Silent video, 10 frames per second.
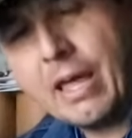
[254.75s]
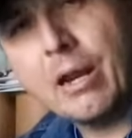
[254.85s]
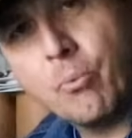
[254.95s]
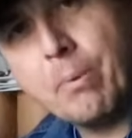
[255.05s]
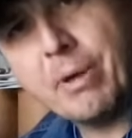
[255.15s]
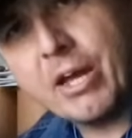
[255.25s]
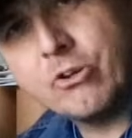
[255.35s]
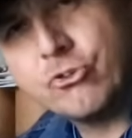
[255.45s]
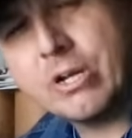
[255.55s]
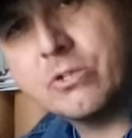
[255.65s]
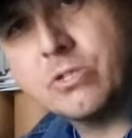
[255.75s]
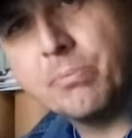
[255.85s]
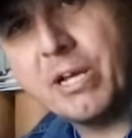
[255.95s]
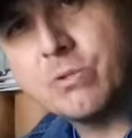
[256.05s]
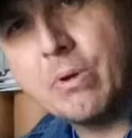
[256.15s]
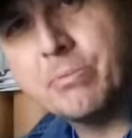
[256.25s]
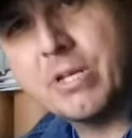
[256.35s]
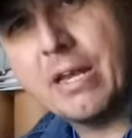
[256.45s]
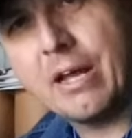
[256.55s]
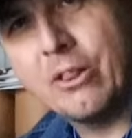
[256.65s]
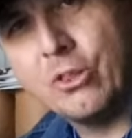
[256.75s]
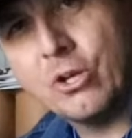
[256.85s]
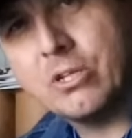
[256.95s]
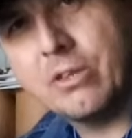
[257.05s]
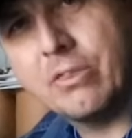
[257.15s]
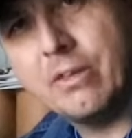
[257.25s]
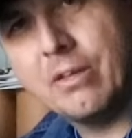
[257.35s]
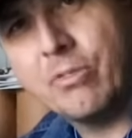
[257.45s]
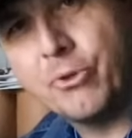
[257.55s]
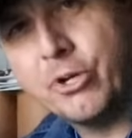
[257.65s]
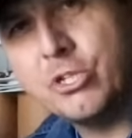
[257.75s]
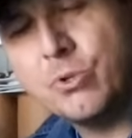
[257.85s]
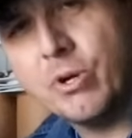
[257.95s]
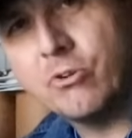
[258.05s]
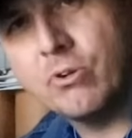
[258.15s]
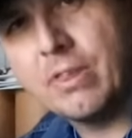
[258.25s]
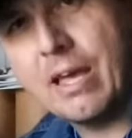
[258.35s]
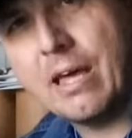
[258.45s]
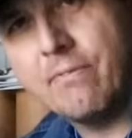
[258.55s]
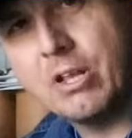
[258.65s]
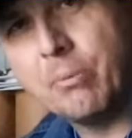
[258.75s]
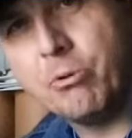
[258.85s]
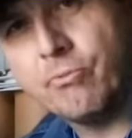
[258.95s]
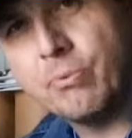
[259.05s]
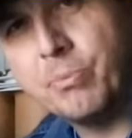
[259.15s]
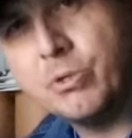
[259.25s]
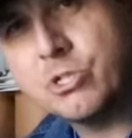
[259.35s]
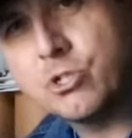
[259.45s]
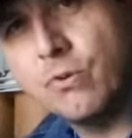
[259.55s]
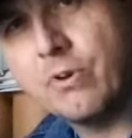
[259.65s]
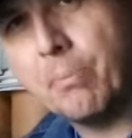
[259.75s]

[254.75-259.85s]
And I went back on Tractor Supply's website. I looked at the 3200 they had available from U.S. Stove